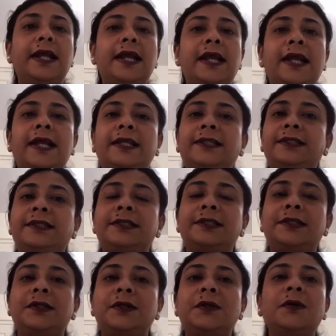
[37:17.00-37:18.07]
And
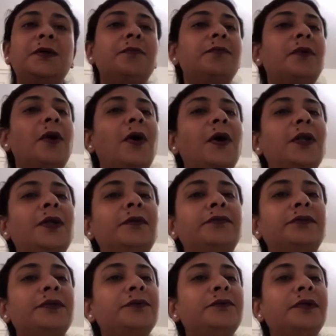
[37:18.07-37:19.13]
hope all
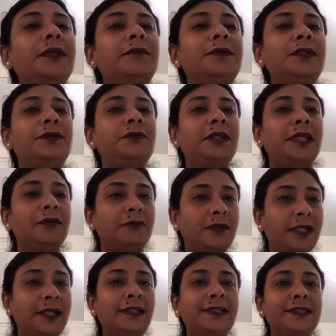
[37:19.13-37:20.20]
of you will be doing
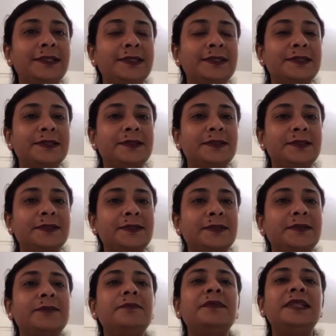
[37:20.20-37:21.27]
well.
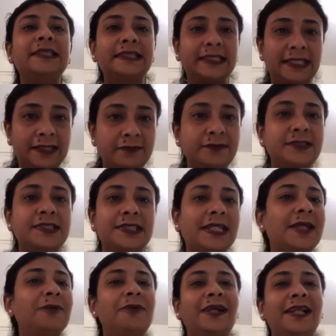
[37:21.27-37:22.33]
Be safe,
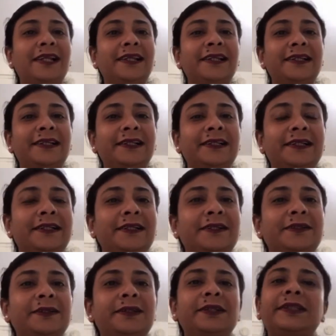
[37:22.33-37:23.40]
stay well.
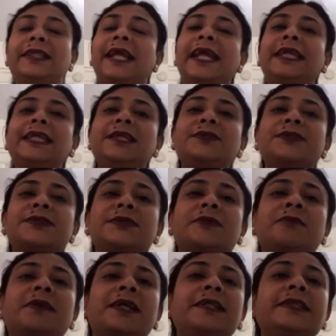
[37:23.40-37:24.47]
Thank you so
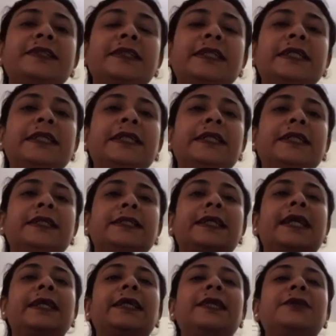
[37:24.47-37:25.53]
much.
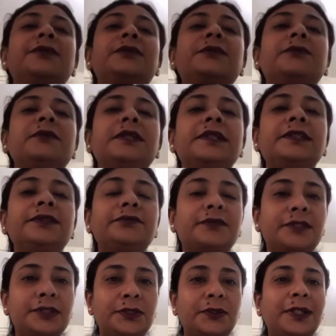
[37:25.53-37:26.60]
Thank you students
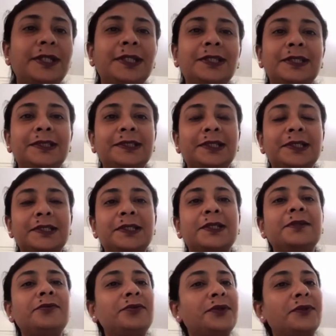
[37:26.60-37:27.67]
for joining the
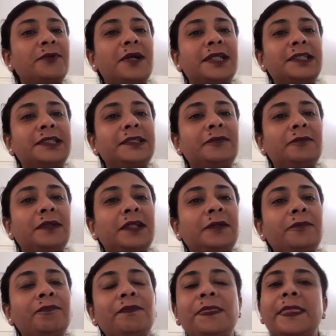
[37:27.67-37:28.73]
session, for watching
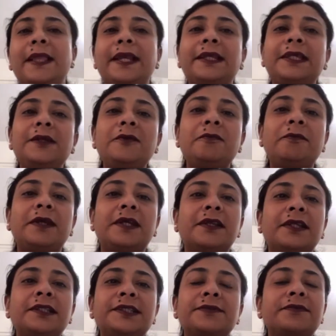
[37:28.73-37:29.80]
me. Thank you
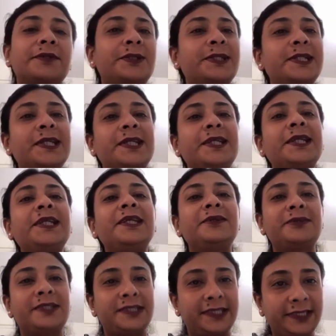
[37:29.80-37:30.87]
parents for sharing
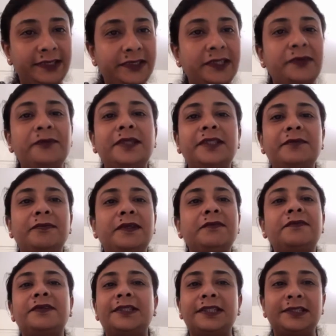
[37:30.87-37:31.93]
your children with me
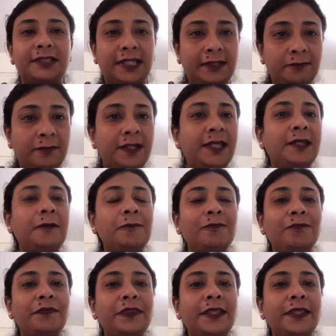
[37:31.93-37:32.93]
for the time being.